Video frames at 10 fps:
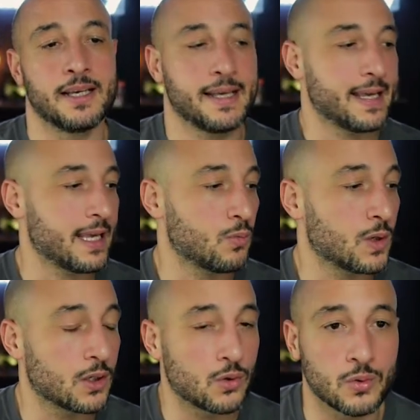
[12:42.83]
he
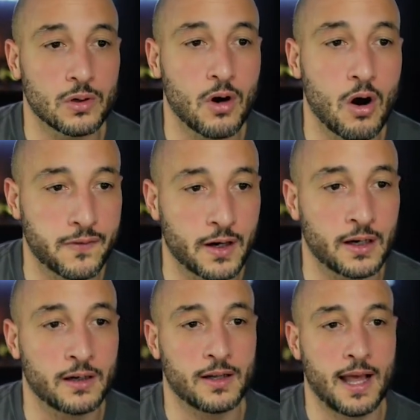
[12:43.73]
will
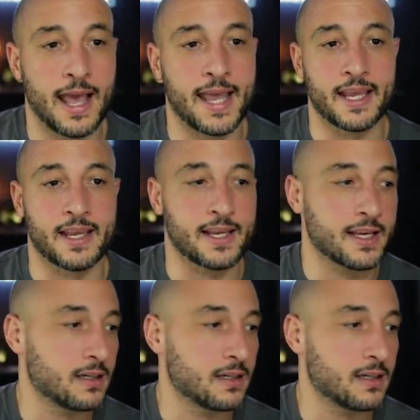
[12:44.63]
offer a